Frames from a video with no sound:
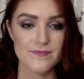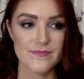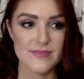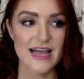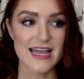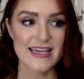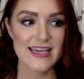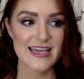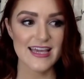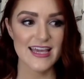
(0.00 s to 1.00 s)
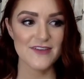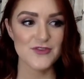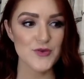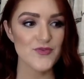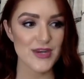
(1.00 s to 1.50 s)
like if
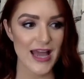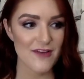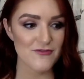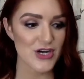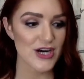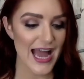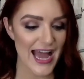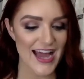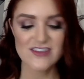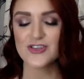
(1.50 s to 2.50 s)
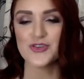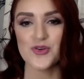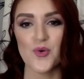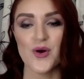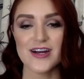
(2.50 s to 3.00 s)
you've never had
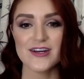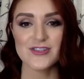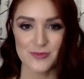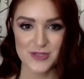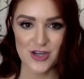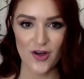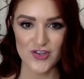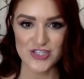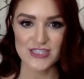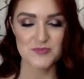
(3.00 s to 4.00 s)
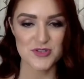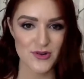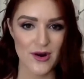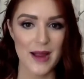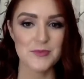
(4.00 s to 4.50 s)
your dermatologist
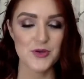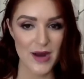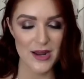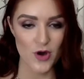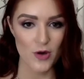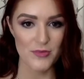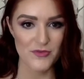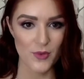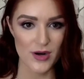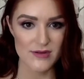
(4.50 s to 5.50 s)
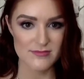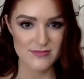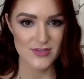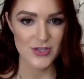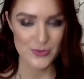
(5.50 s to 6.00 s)
prescribe you retinol before,
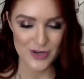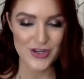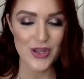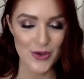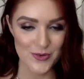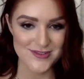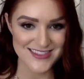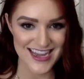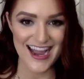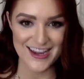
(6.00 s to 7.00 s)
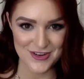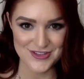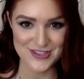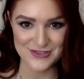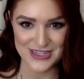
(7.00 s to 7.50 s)
you are new to high
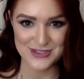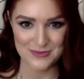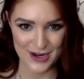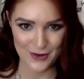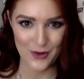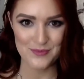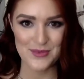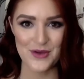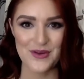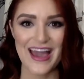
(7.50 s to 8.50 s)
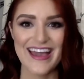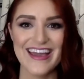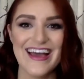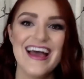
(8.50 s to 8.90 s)
concentration retinol, okay?